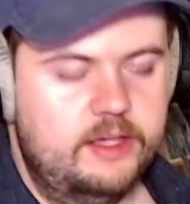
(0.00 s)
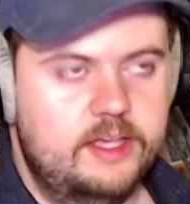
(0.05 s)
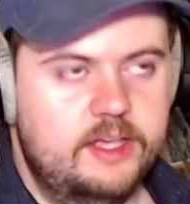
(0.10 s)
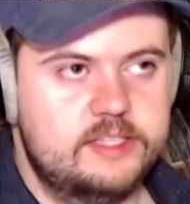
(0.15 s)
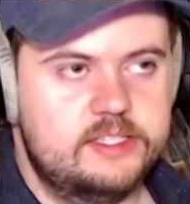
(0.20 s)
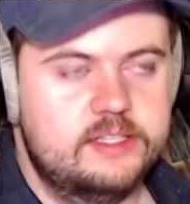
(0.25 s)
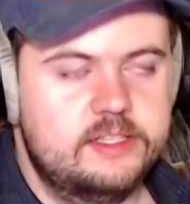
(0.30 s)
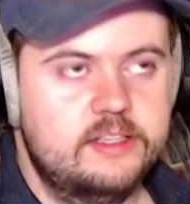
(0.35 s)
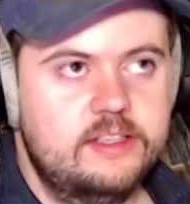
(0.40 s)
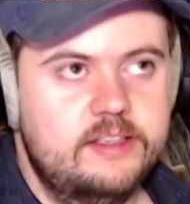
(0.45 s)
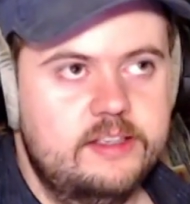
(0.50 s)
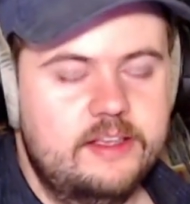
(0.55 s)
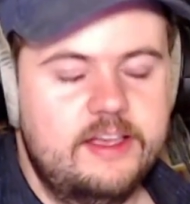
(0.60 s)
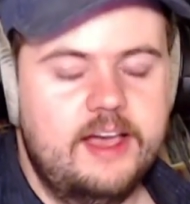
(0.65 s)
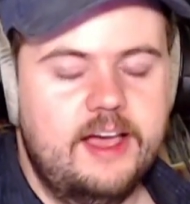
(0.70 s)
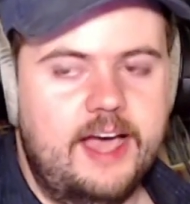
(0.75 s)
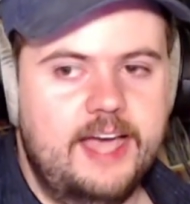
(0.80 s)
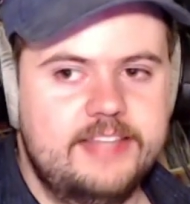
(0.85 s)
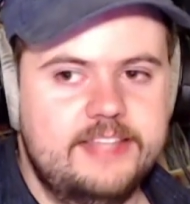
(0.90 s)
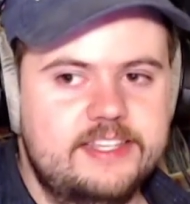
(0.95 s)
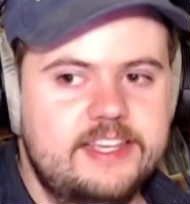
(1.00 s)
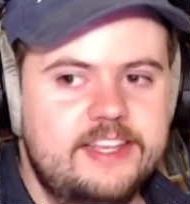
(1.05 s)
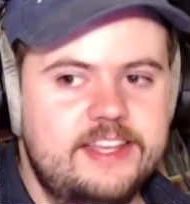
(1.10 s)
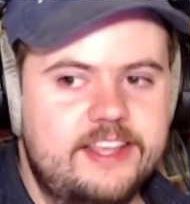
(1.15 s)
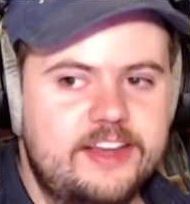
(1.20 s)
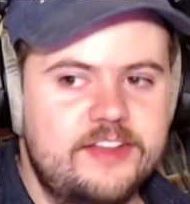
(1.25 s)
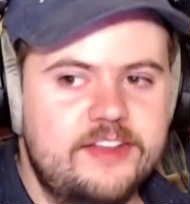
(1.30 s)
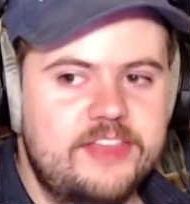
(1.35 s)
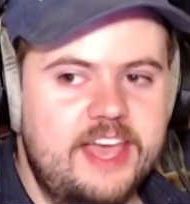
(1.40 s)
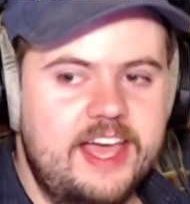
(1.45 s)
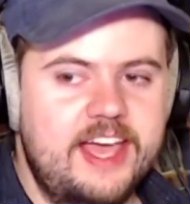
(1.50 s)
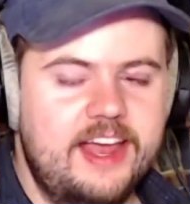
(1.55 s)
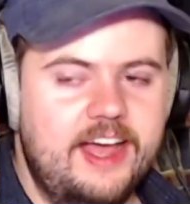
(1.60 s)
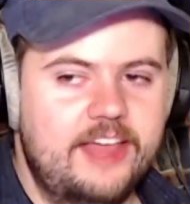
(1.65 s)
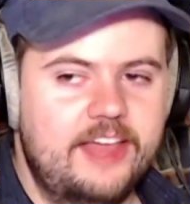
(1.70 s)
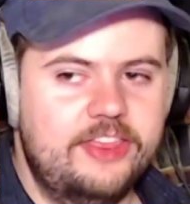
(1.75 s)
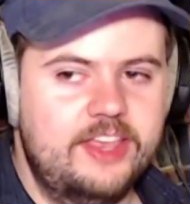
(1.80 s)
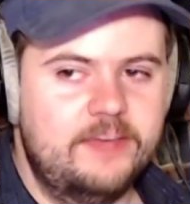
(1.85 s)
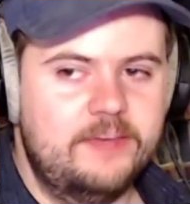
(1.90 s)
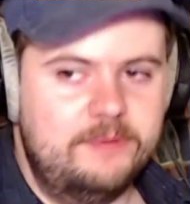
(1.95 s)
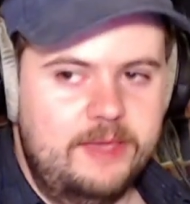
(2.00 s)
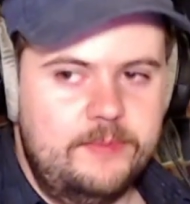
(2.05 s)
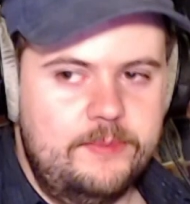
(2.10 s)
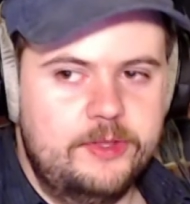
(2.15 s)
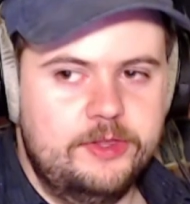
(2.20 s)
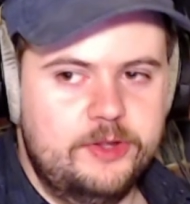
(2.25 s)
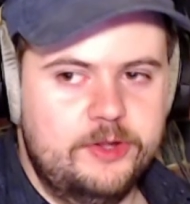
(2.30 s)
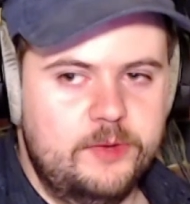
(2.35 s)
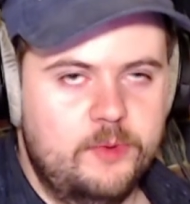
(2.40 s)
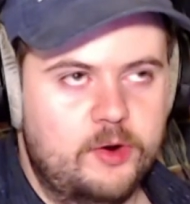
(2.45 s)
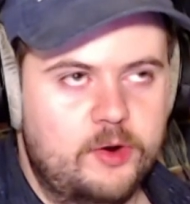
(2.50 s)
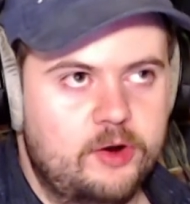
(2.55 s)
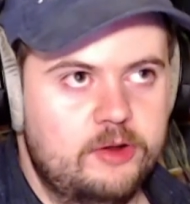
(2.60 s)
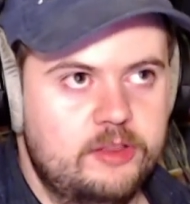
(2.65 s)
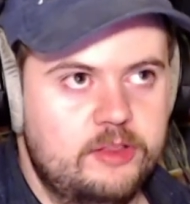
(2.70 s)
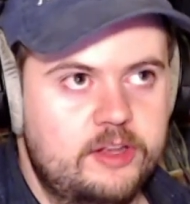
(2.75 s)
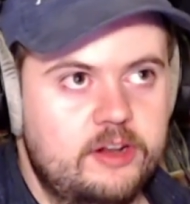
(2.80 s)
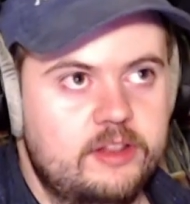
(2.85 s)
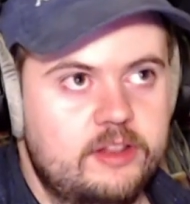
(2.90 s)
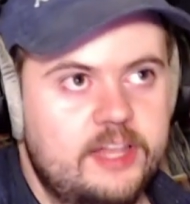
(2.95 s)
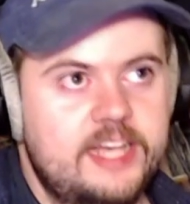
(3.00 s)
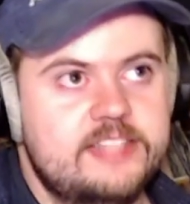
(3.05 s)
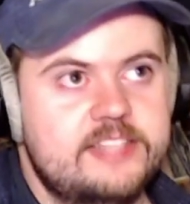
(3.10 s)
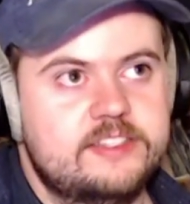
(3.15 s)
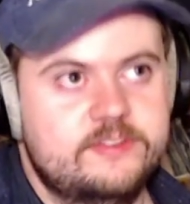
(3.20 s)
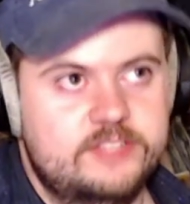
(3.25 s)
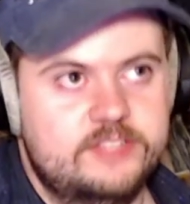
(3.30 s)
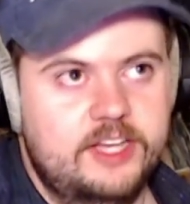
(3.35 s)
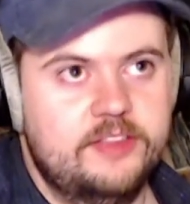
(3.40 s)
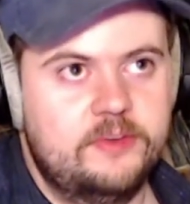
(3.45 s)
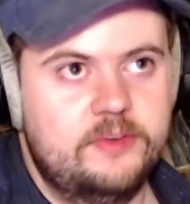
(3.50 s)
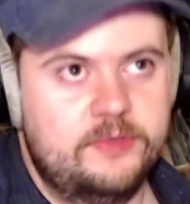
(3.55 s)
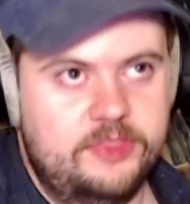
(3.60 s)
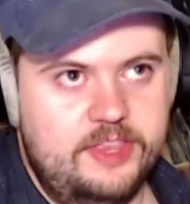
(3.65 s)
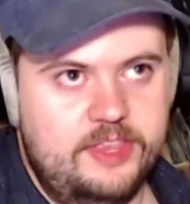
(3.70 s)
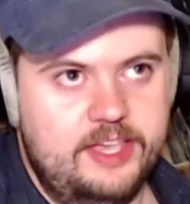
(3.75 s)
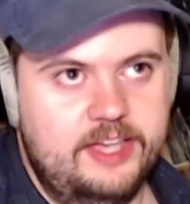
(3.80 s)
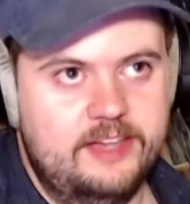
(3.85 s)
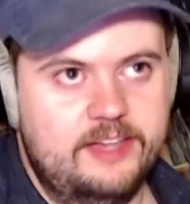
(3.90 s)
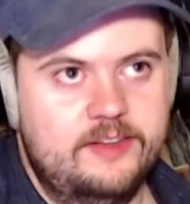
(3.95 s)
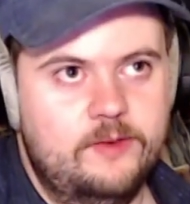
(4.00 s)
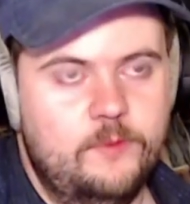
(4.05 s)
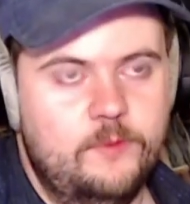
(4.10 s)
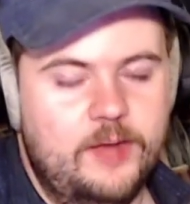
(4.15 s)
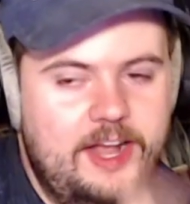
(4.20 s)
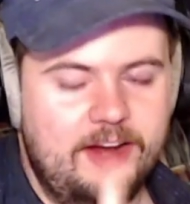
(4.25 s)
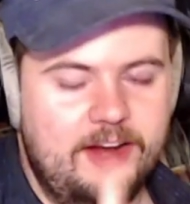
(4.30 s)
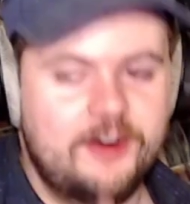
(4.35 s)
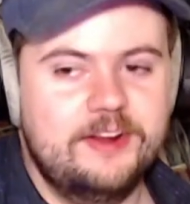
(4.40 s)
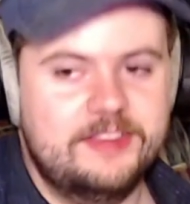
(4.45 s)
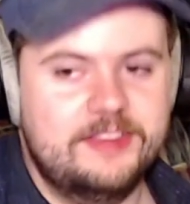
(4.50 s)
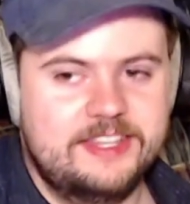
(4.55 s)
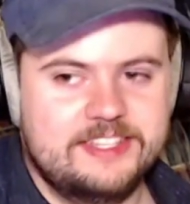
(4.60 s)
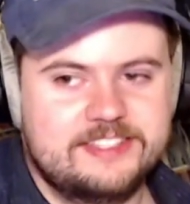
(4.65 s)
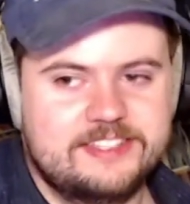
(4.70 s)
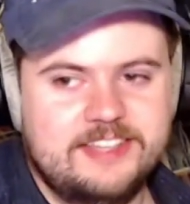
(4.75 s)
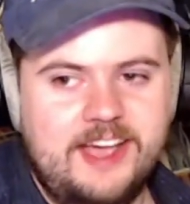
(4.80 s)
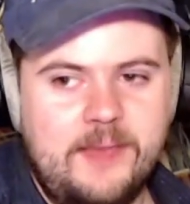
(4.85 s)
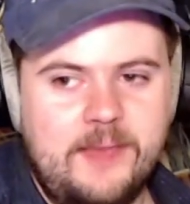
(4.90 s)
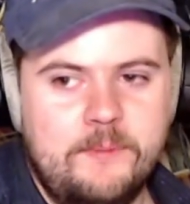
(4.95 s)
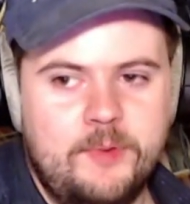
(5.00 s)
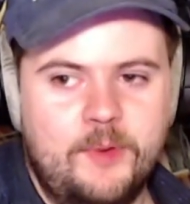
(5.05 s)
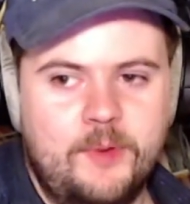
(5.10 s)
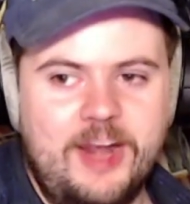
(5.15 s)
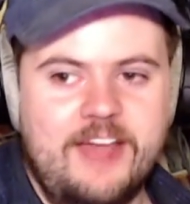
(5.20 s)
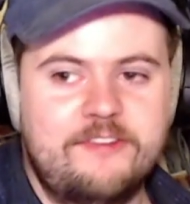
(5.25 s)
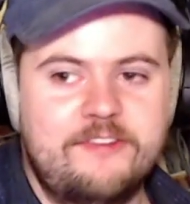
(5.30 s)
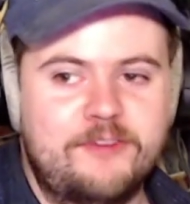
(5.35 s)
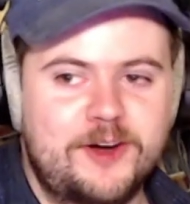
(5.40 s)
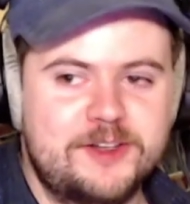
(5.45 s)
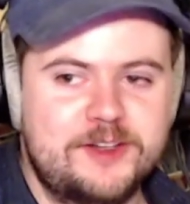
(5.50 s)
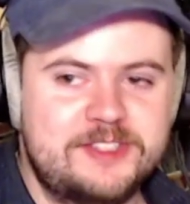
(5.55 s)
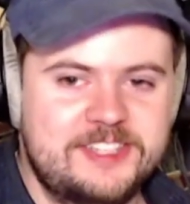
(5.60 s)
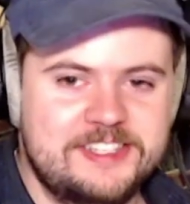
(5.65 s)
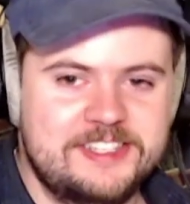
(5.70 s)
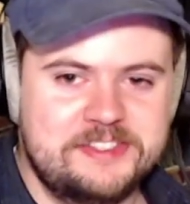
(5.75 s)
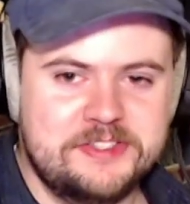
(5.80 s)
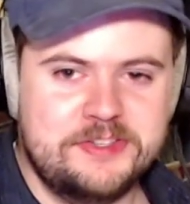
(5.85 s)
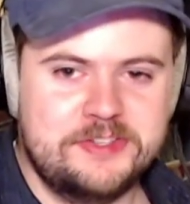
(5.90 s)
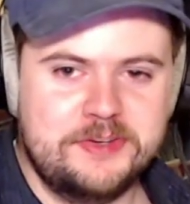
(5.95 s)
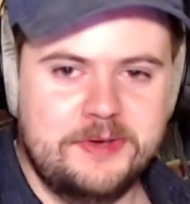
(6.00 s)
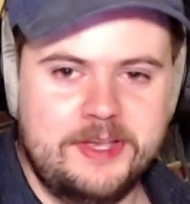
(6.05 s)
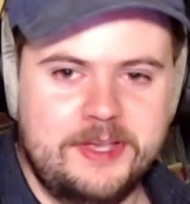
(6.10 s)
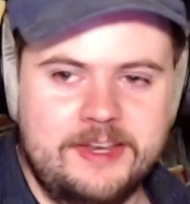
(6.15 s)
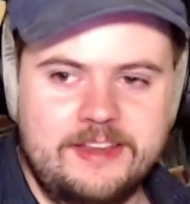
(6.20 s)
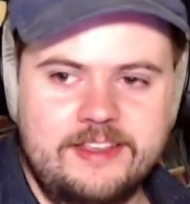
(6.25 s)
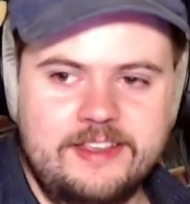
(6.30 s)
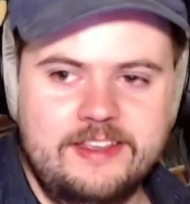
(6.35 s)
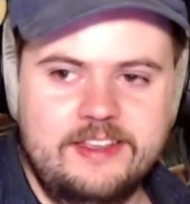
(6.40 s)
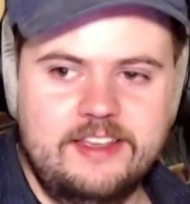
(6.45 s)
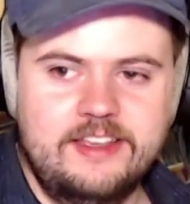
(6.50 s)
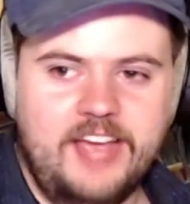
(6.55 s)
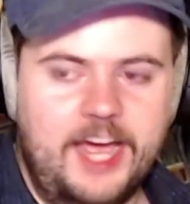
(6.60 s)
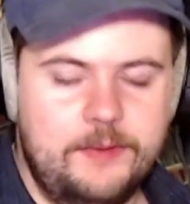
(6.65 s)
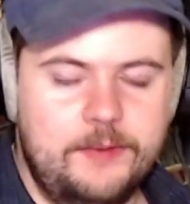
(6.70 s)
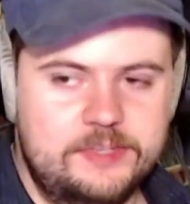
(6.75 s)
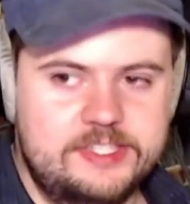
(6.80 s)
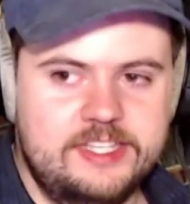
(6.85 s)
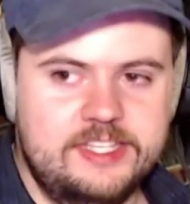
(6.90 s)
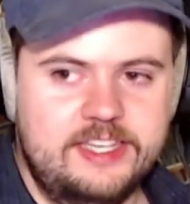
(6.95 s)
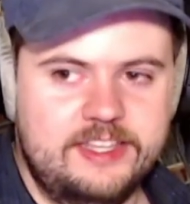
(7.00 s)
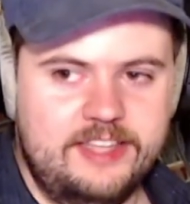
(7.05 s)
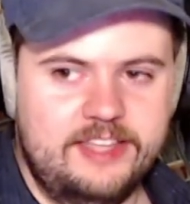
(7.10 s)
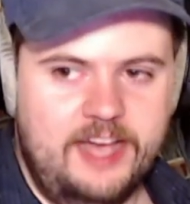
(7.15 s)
Because I did hear that, I think maybe a little more or a little less of the other thing when I heard it this time. But when I first listened to it, I was thinking the